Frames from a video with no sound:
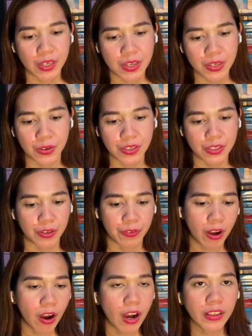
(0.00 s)
So you start with
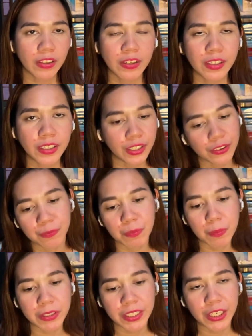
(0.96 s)
the author, your
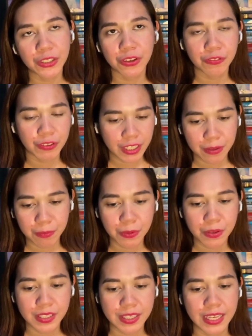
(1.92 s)
publication for
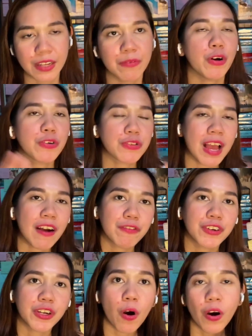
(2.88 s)
ebooks, then we also have
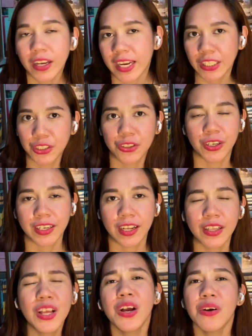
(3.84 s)
for the online journal.